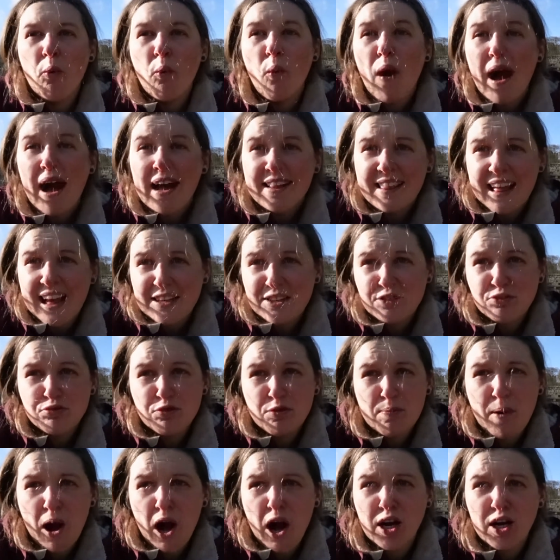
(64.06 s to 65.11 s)
why that's
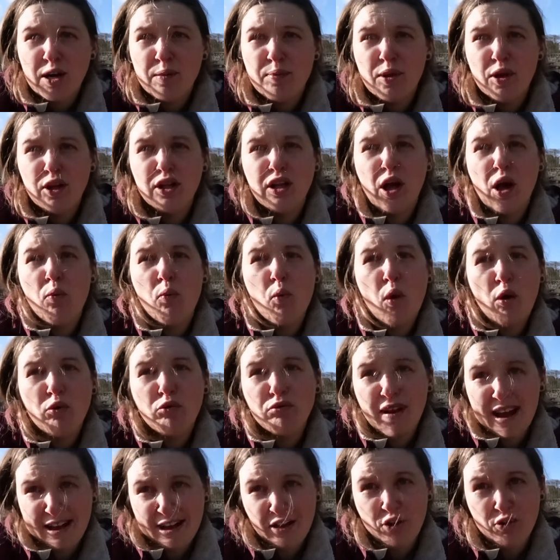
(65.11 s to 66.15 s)
remarkable, and what
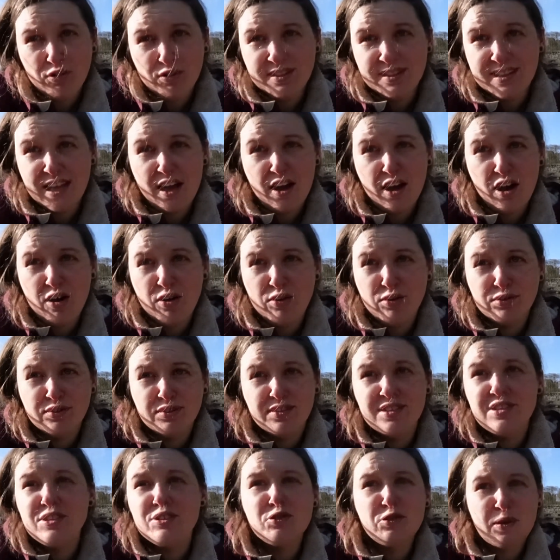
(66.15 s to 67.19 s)
records it
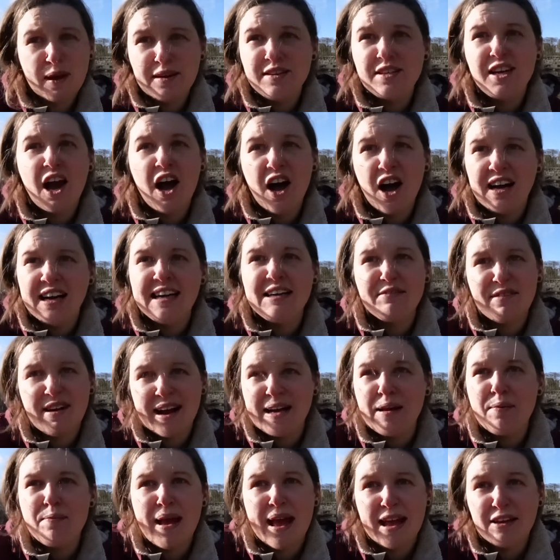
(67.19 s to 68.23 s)
holds. So I would heartily
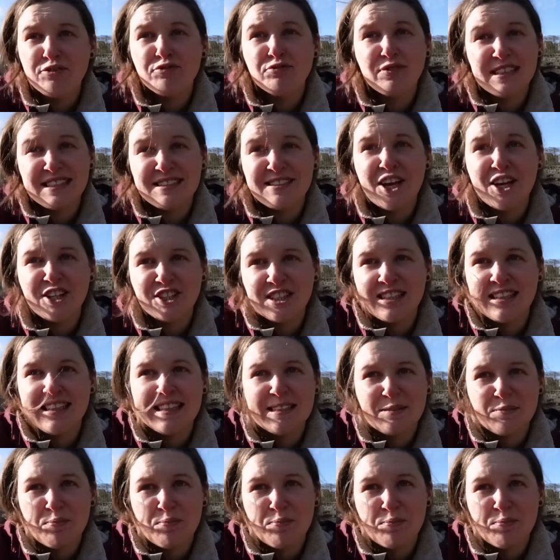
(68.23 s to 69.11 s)
recommend researching this